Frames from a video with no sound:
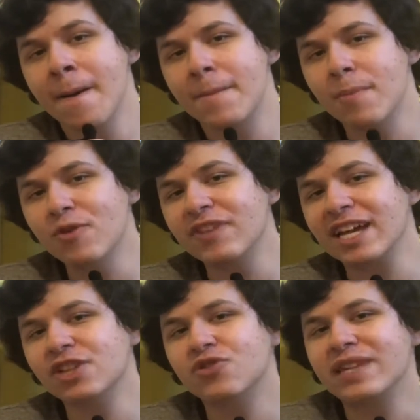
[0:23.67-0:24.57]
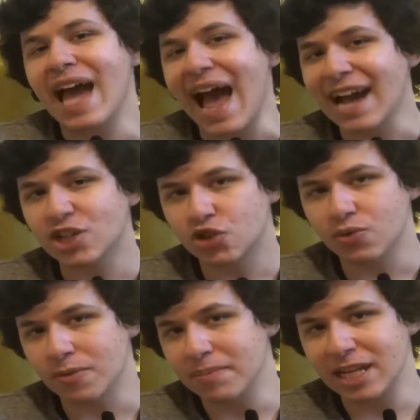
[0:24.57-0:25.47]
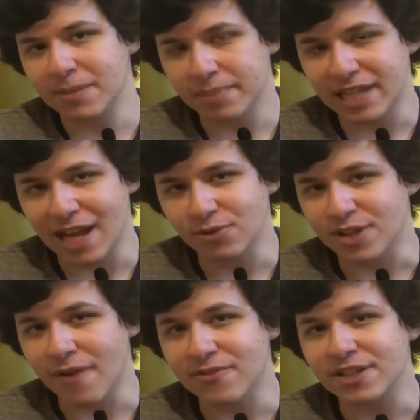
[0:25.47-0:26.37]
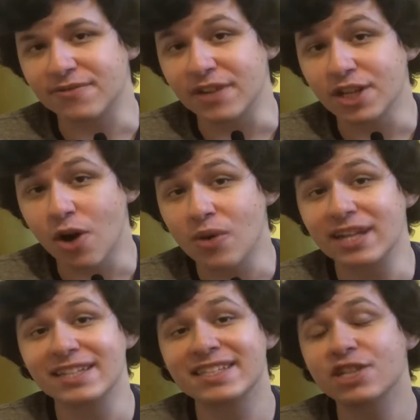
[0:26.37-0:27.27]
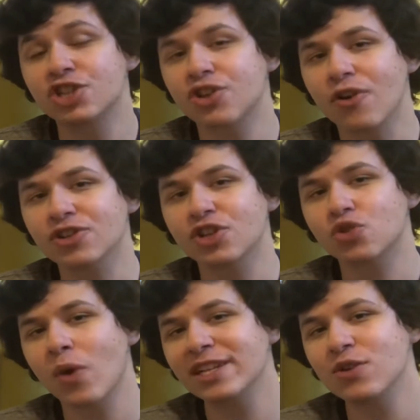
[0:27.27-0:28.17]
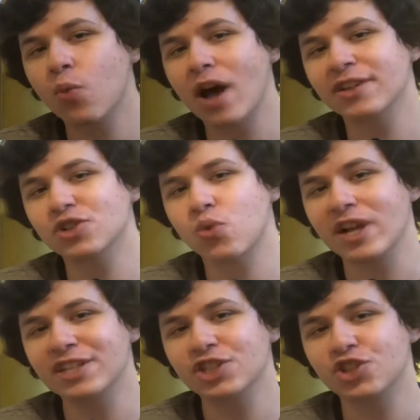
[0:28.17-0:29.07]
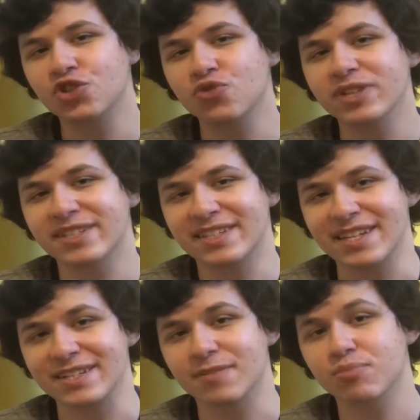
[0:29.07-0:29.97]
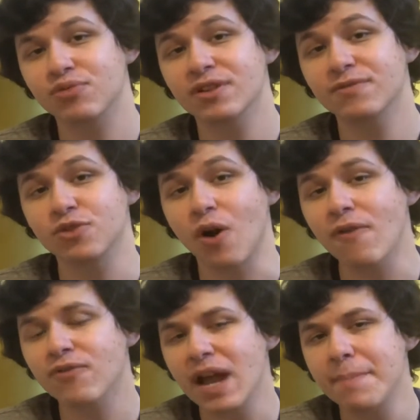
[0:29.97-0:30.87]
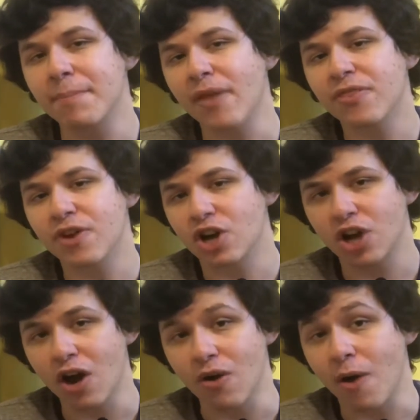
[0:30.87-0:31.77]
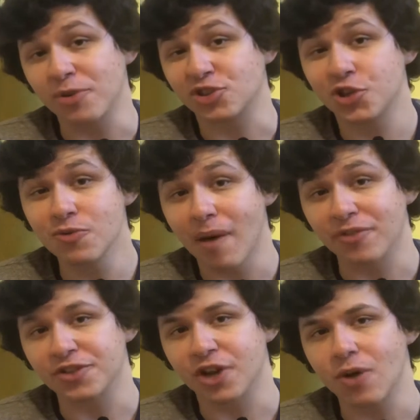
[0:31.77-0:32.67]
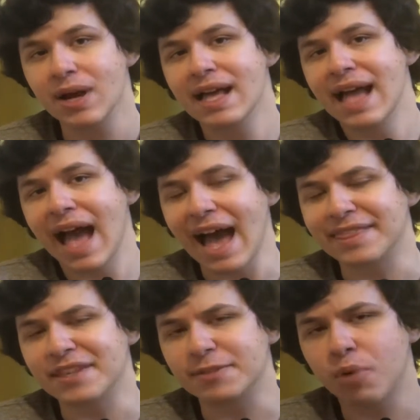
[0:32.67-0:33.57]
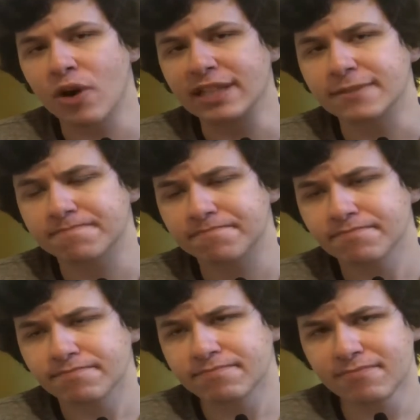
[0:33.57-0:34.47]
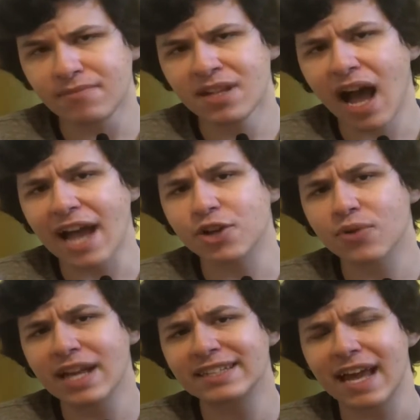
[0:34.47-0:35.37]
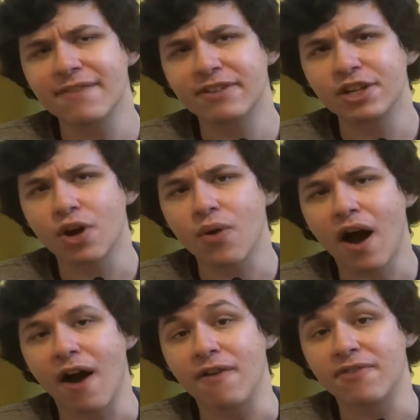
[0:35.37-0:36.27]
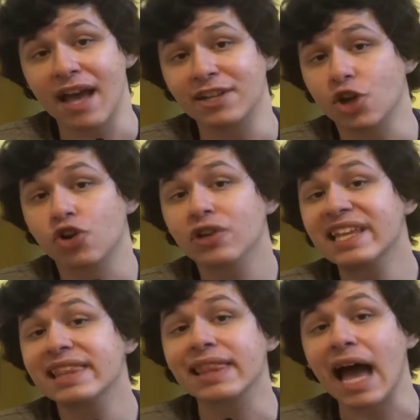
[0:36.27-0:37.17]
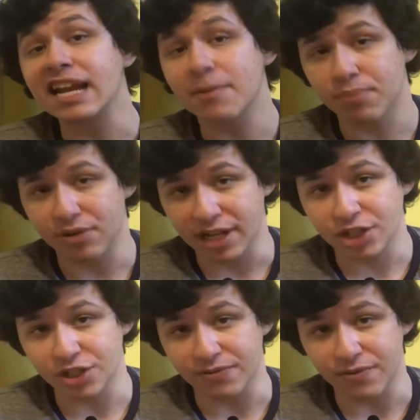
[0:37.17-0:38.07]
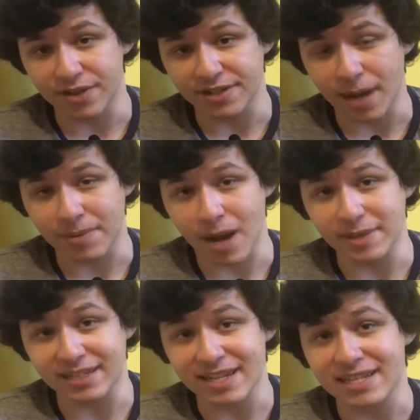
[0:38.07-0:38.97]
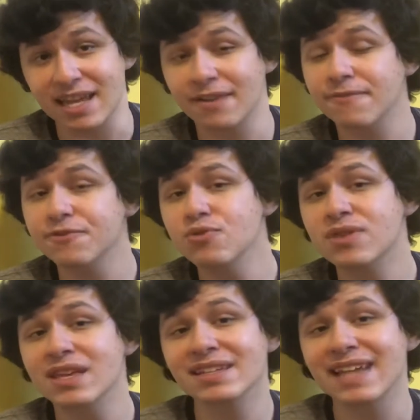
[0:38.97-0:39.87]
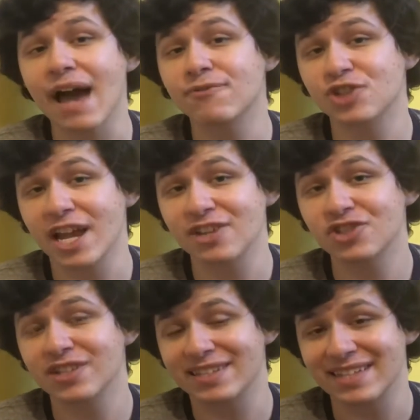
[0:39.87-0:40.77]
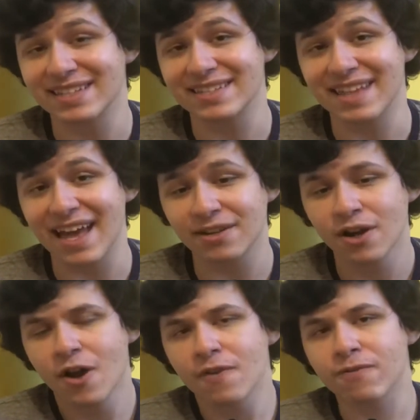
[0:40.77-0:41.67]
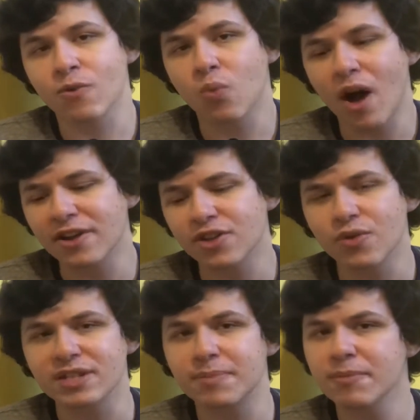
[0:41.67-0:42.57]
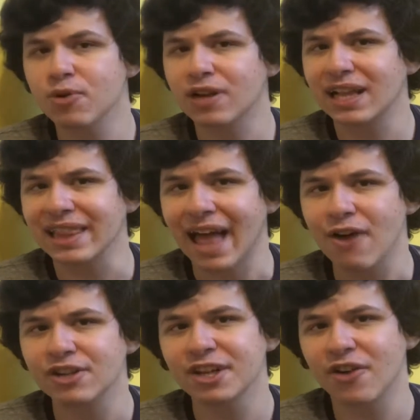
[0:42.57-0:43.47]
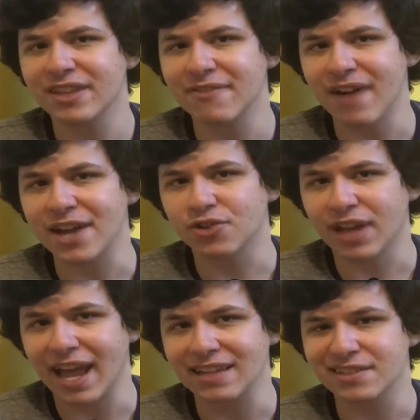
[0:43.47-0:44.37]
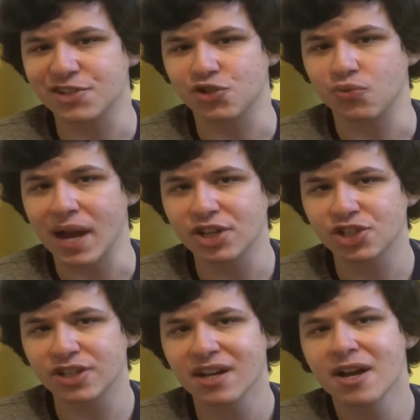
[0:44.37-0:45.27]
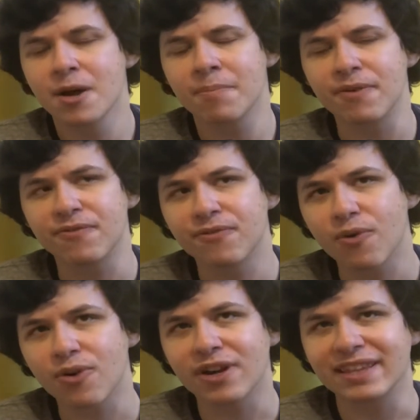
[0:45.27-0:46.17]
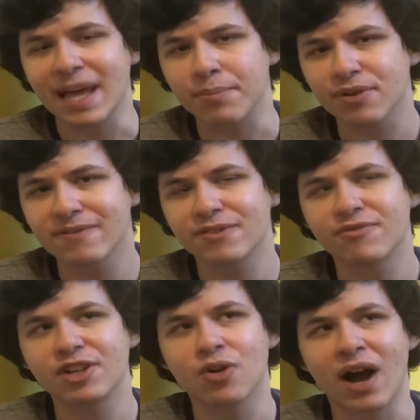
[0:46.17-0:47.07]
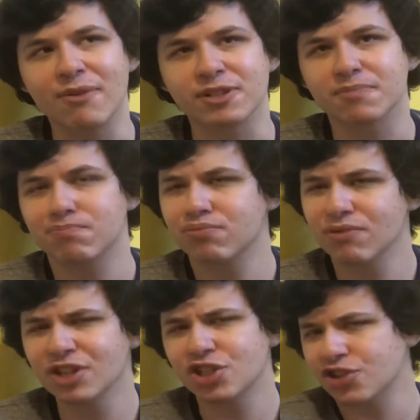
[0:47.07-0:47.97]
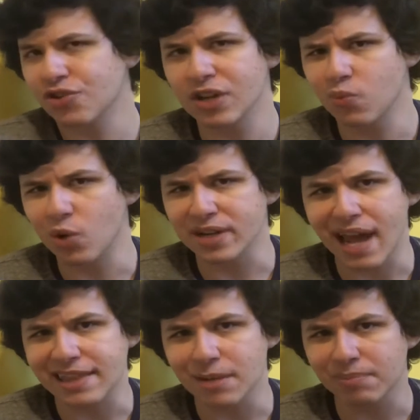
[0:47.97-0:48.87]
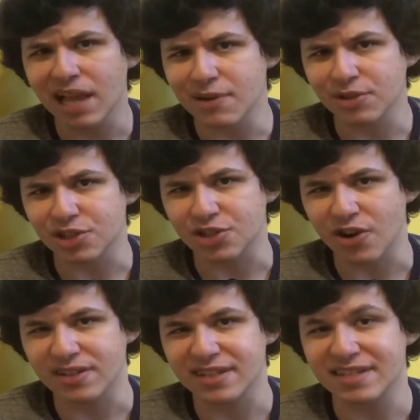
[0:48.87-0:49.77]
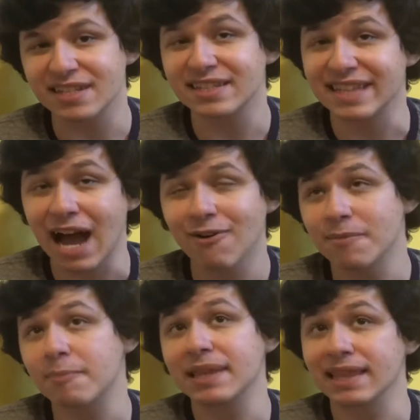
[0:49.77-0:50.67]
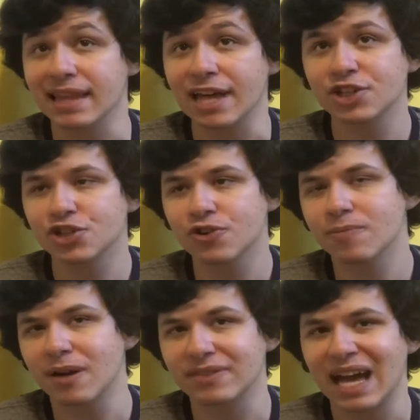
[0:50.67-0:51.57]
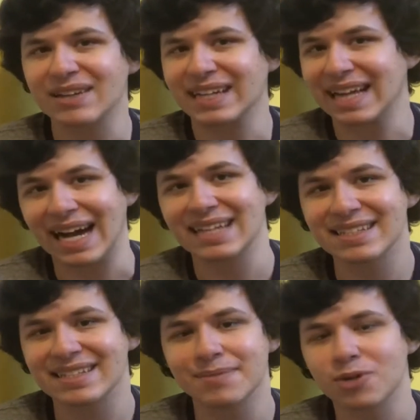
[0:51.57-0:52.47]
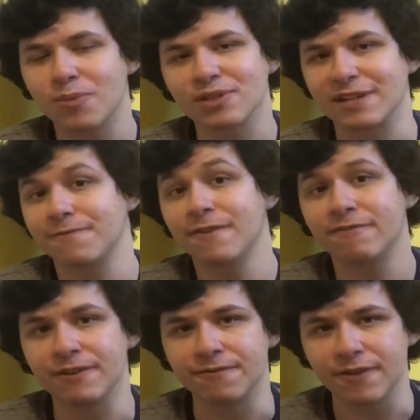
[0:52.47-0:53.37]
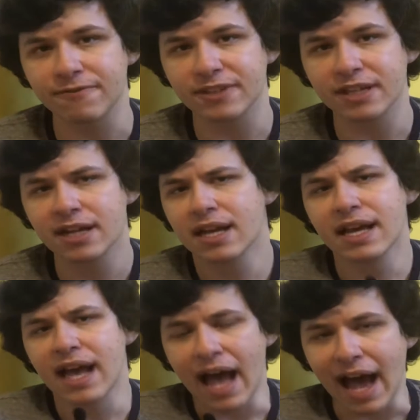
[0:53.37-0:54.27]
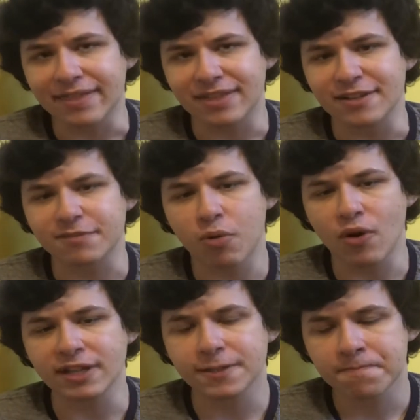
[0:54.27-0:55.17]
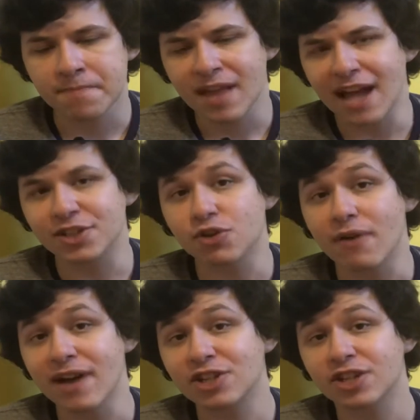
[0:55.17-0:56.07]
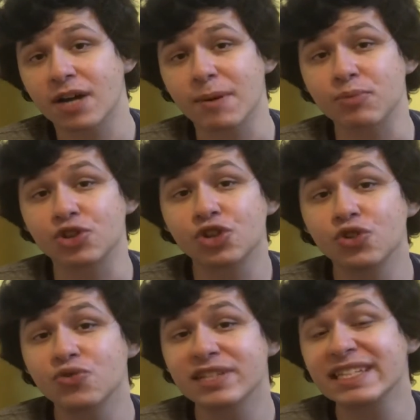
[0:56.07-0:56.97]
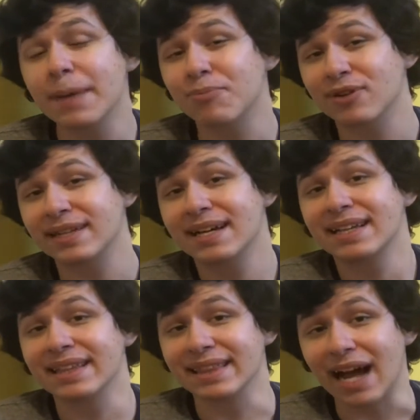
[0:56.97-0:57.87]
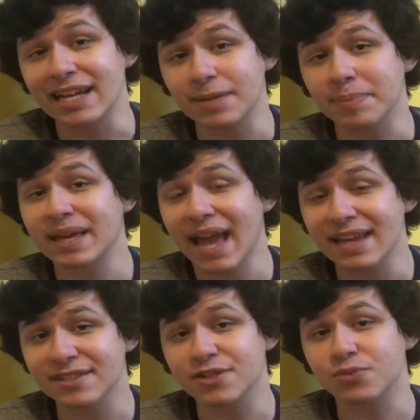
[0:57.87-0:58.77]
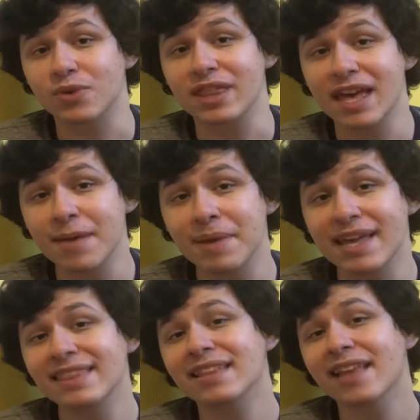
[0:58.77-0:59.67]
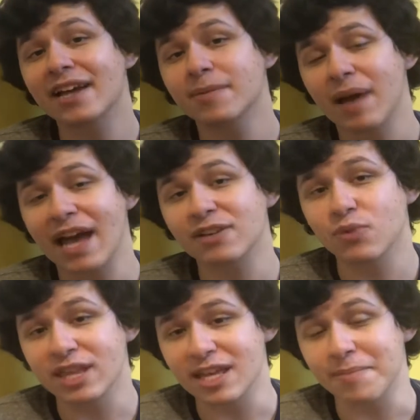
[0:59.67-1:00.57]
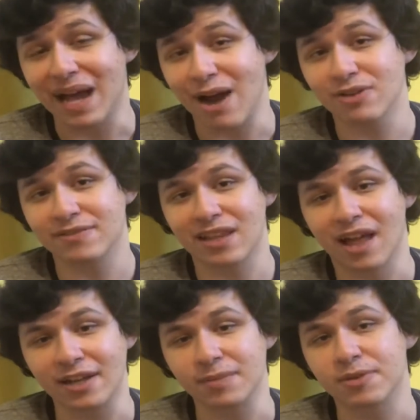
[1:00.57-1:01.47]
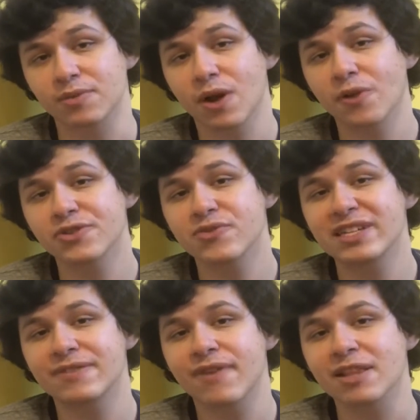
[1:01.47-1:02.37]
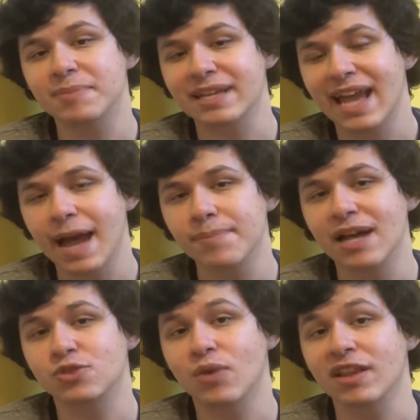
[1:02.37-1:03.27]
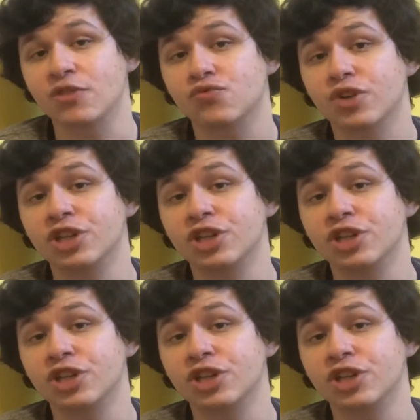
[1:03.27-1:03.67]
But moving into the actual meat and potatoes of this video, it is the Sharks 21-22 season preview. Over a month ago, almost 2 months ago at this point, I created a video of an early lineup prediction for this upcoming season, and a few things have changed since then. For one, there is a bit more clarity on the Evander Kane situation. Before, in that previous video, I was pretty sure he wouldn't end up playing with the Sharks this season. Now I'm a bit less sure about that. It kind of seems almost like 50-50 at this point. And so I've actually come up with two separate lineup cases, with him in the lineup and with him out of the lineup. There were also the development camp as well as rookie